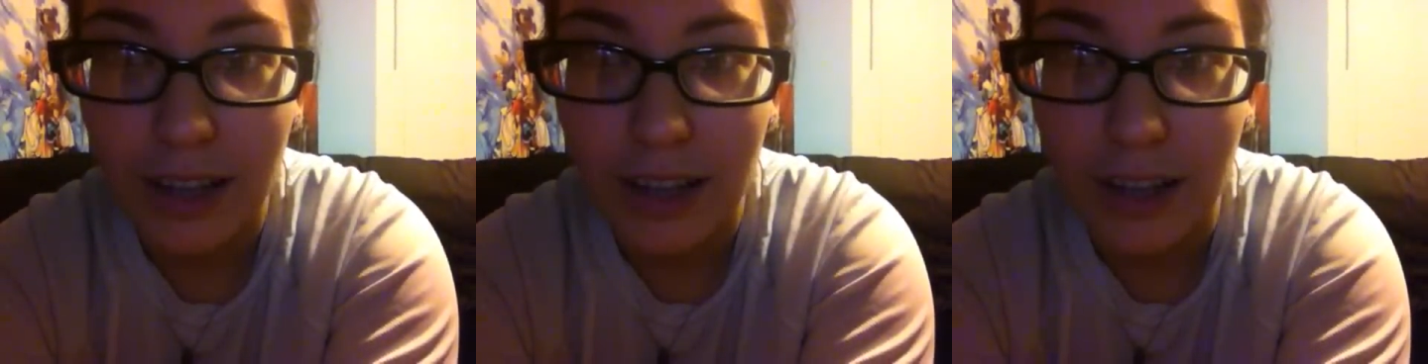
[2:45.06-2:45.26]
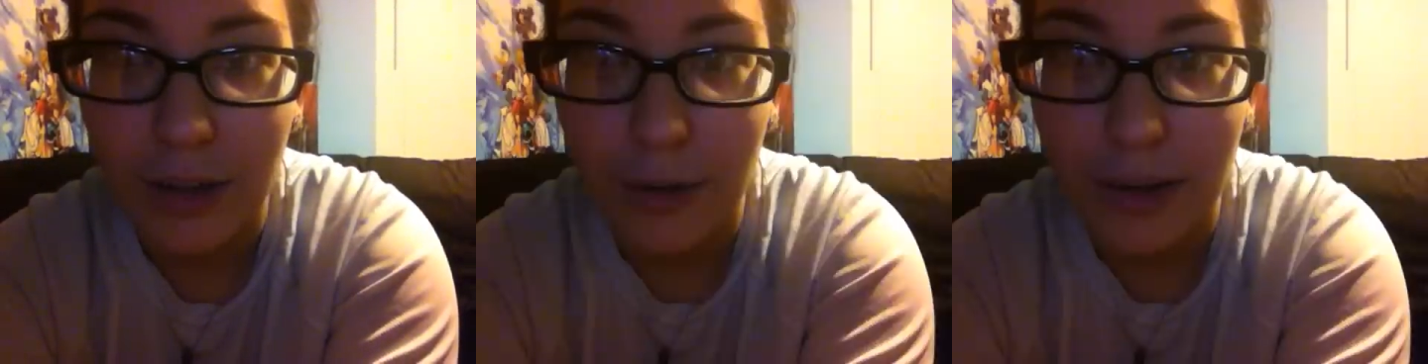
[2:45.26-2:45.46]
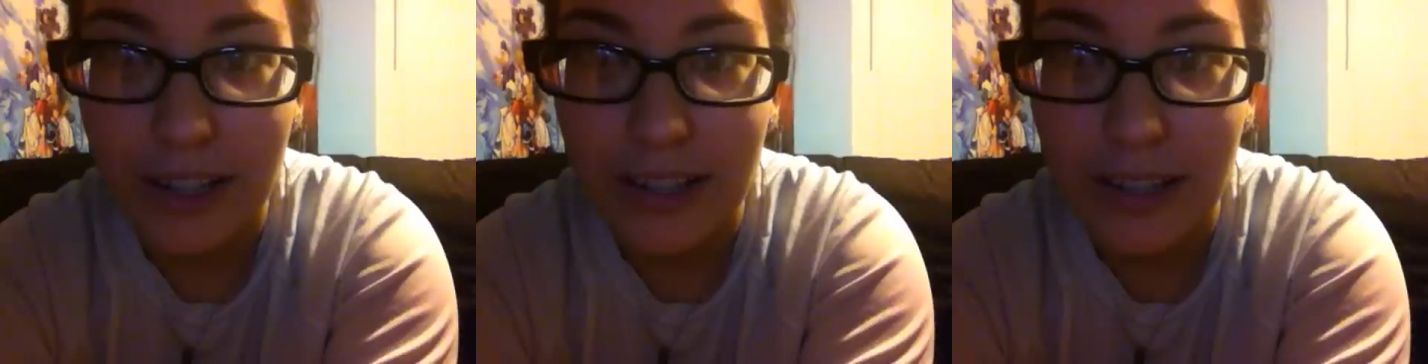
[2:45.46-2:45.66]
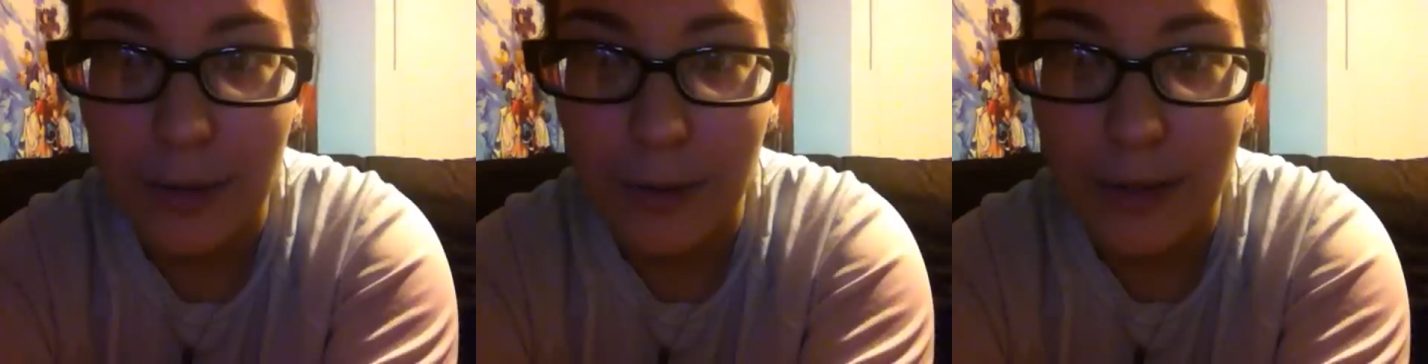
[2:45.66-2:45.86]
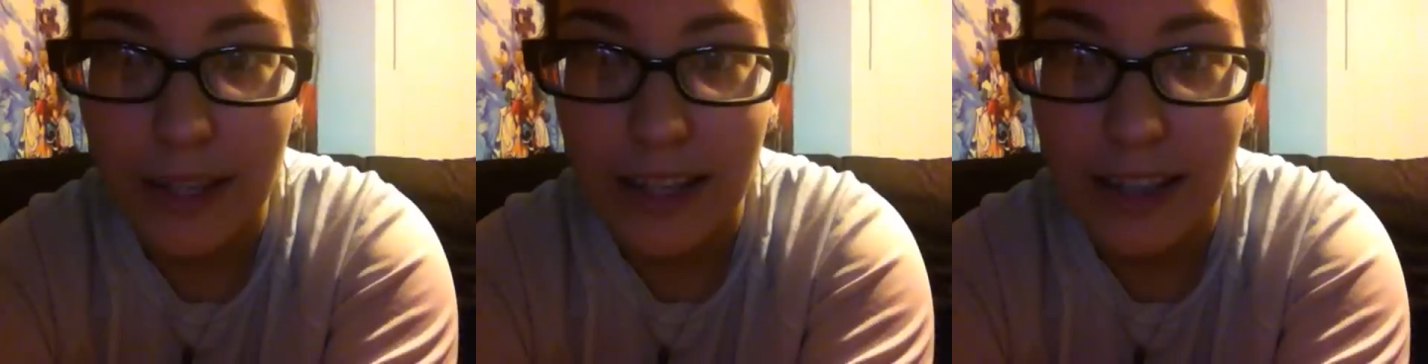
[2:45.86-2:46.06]
uh, the rest of
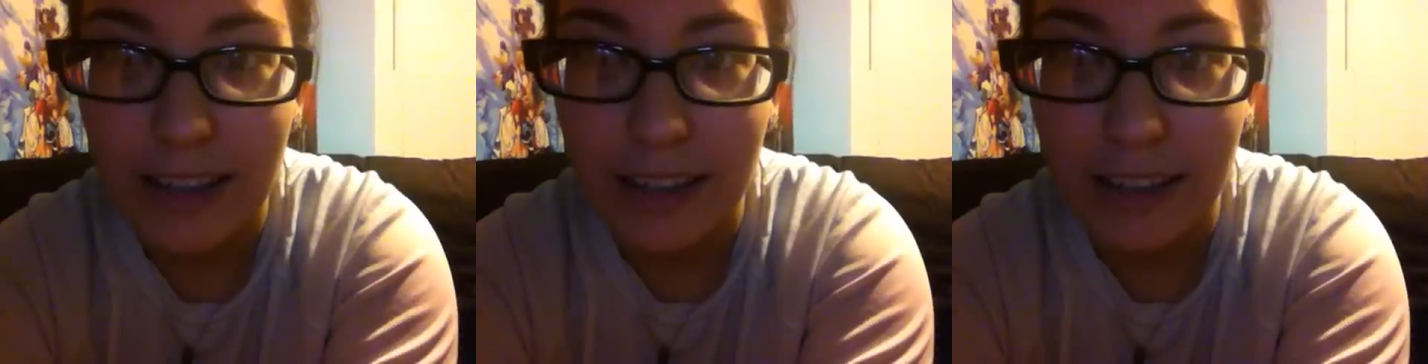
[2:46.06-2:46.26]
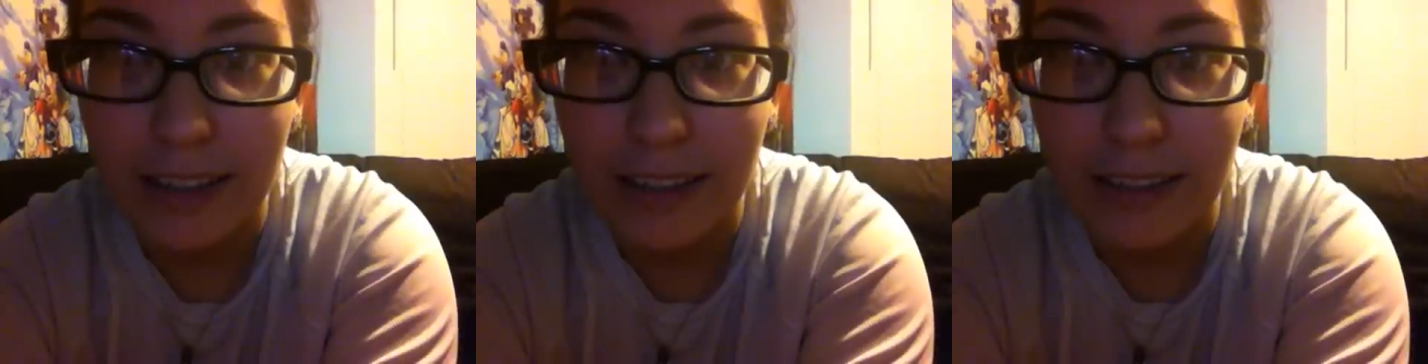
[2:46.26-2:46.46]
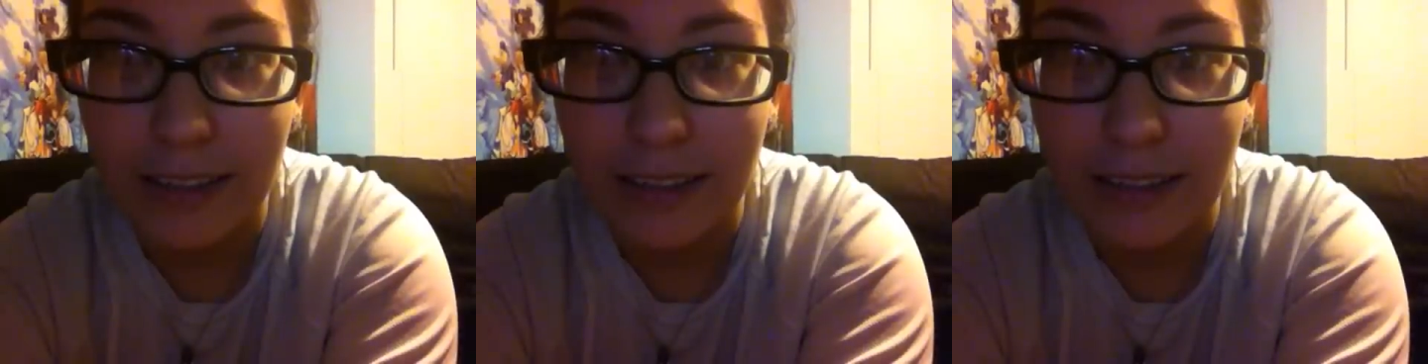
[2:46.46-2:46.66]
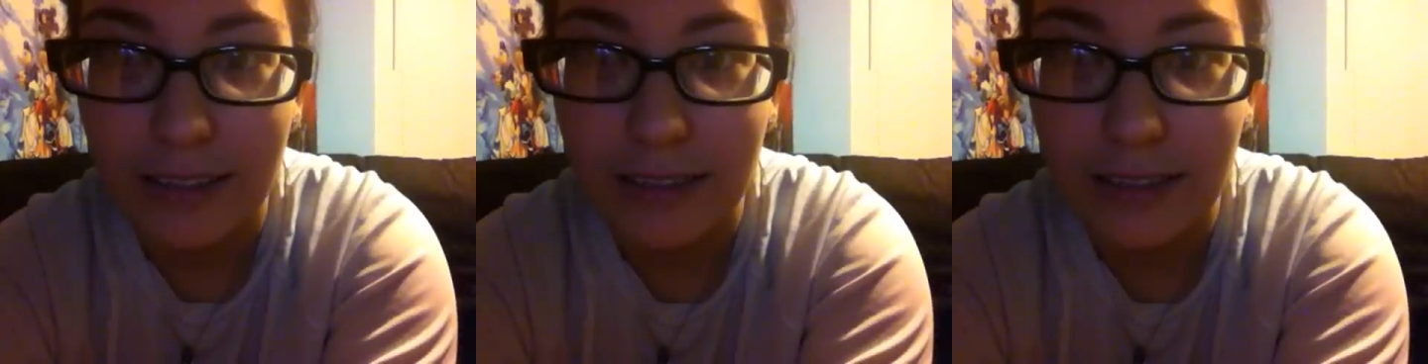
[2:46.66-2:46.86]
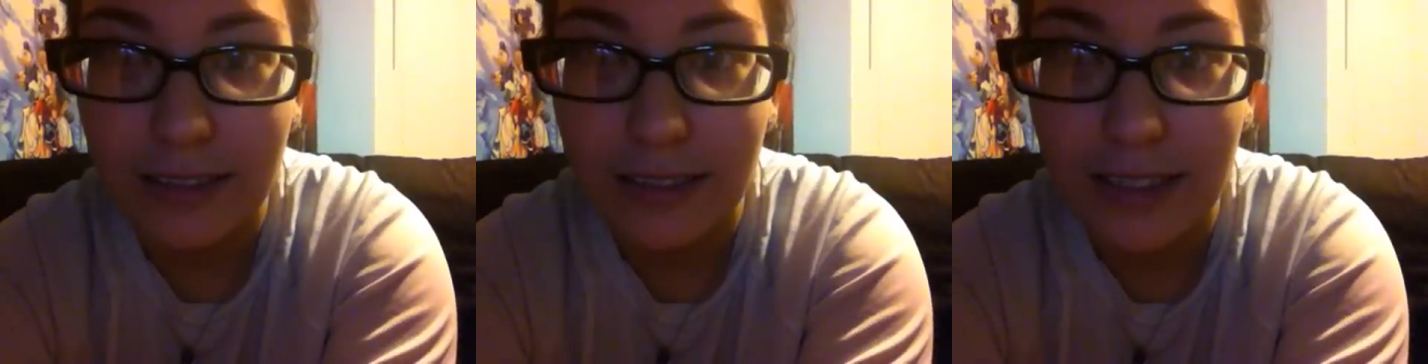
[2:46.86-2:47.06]
the week and
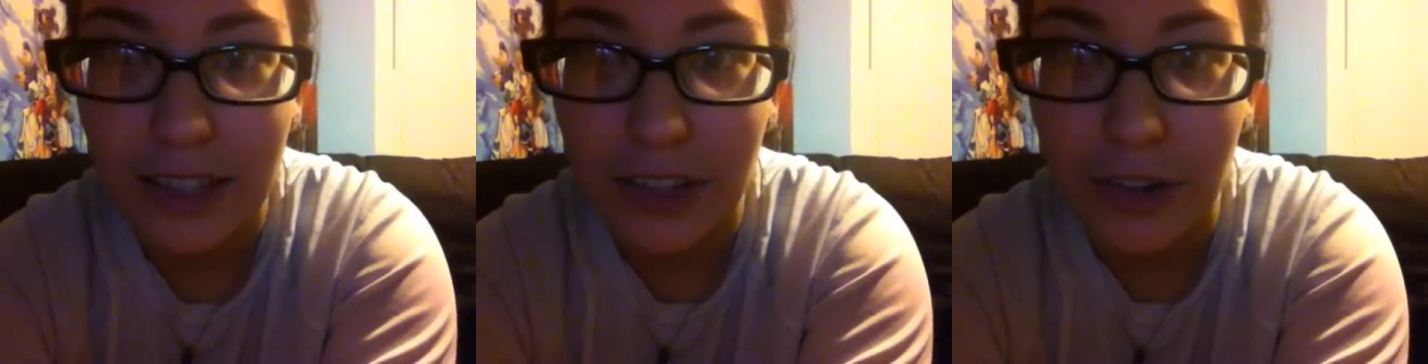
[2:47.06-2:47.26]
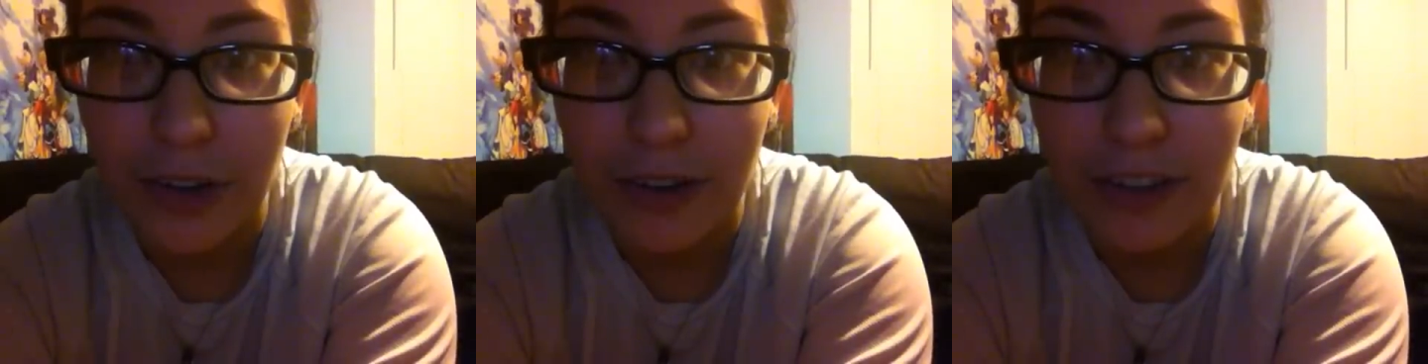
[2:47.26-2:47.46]
tell you